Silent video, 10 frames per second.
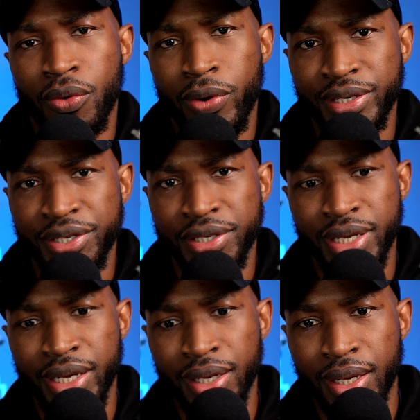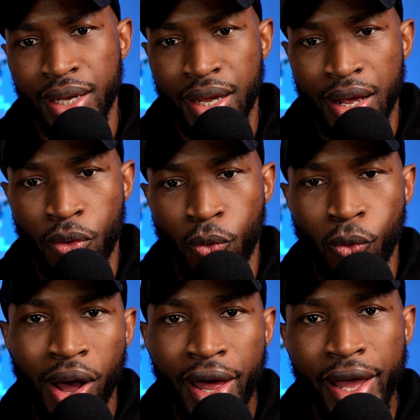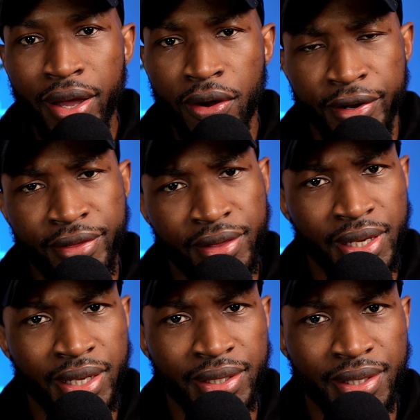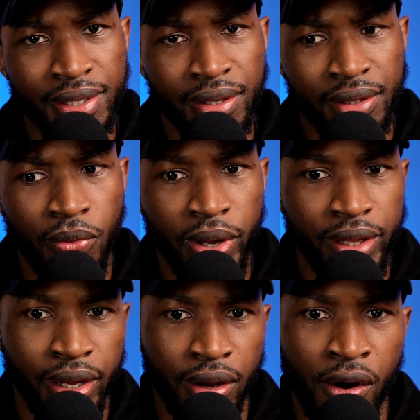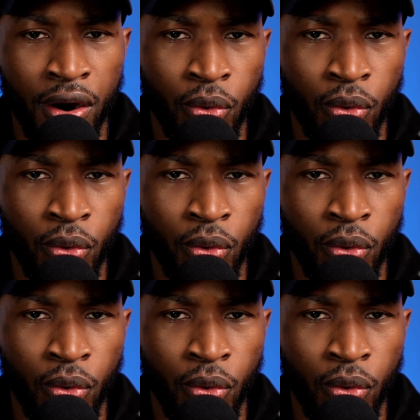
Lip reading: questioning, why are things the way they are?